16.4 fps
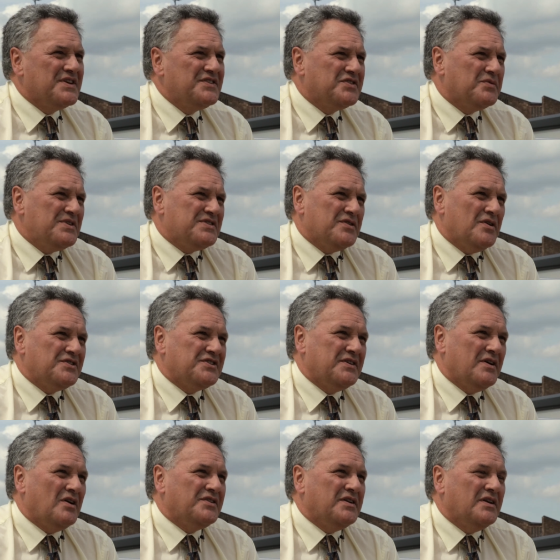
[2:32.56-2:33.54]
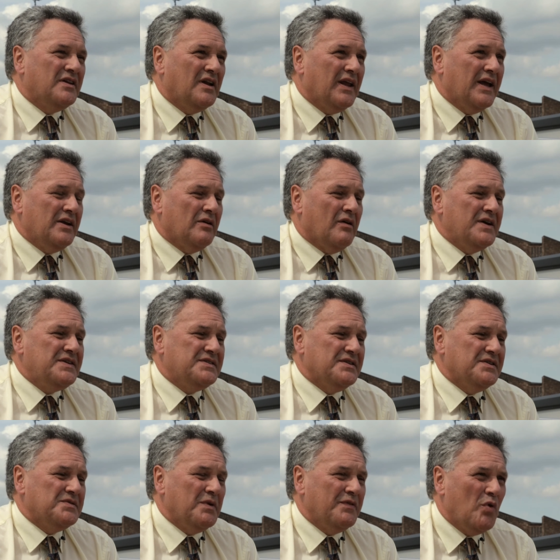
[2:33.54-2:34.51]
since the research started in the late
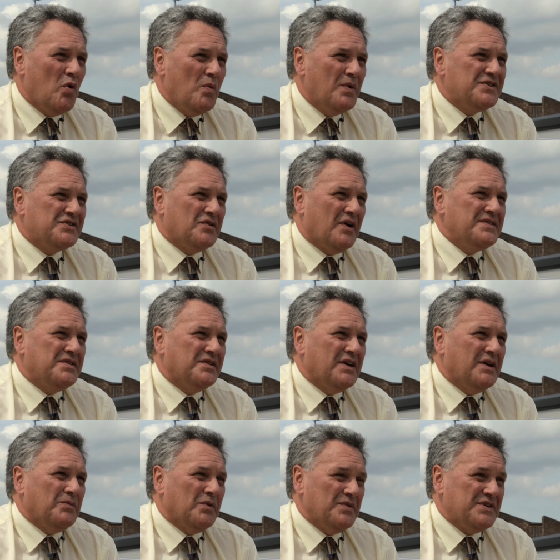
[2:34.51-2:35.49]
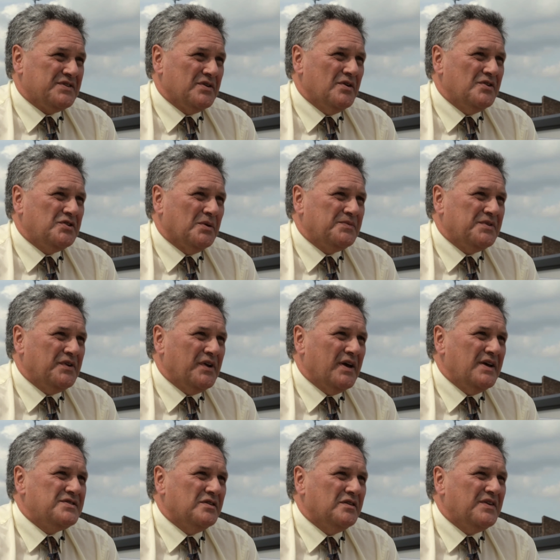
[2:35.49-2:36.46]
90s, we've always tried to keep the research up to
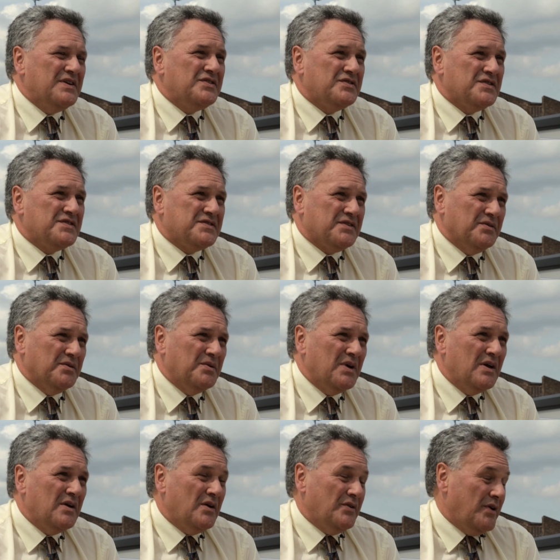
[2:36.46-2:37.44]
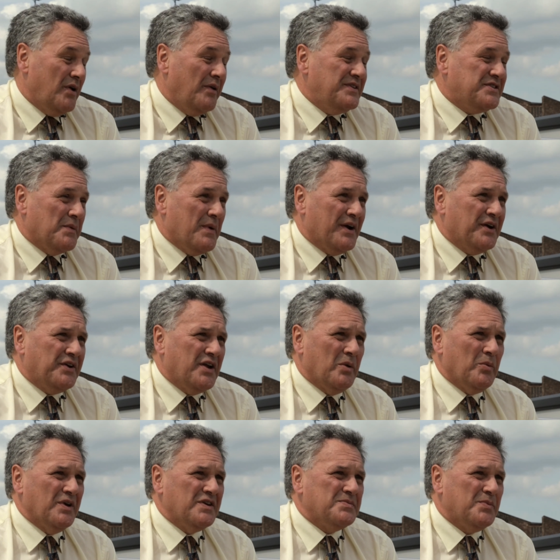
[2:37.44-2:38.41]
date and of interest to not only to
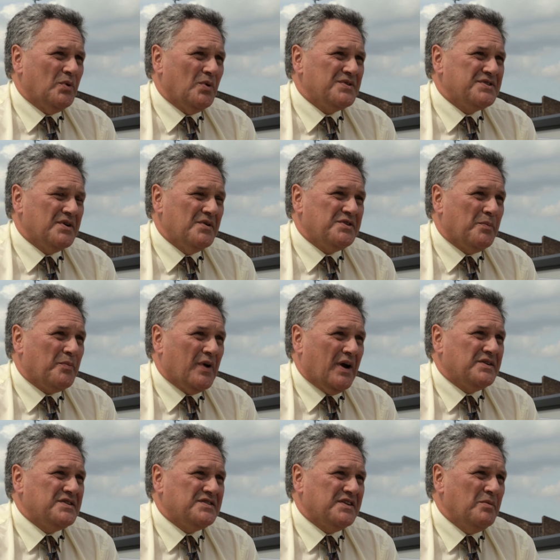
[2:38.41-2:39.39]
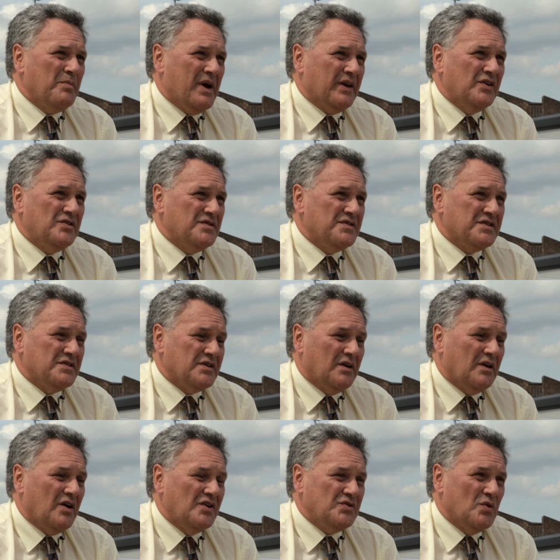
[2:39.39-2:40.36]
academics but also to practicing managers and
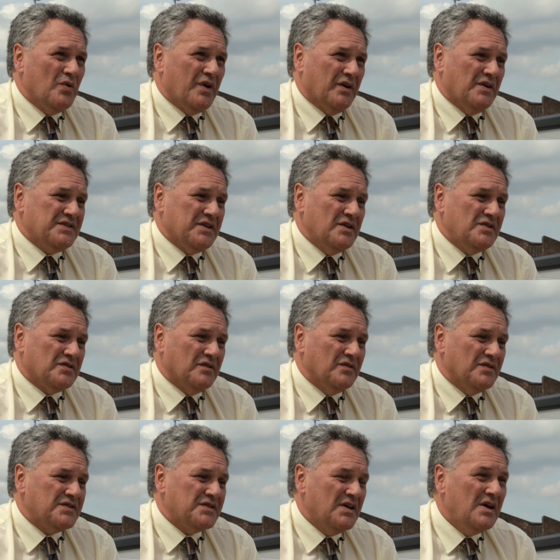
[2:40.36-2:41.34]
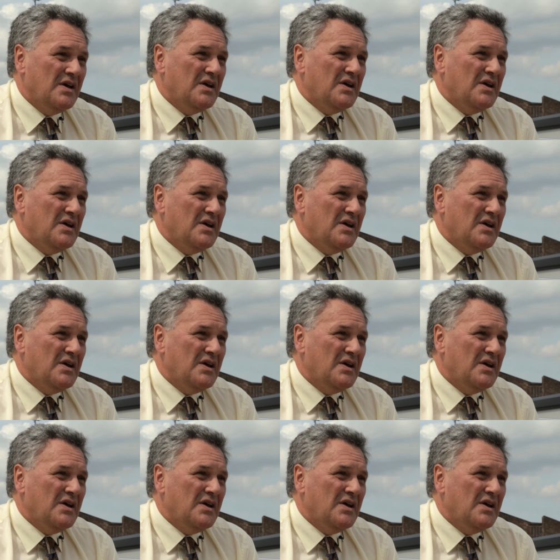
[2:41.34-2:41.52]
to large organisations.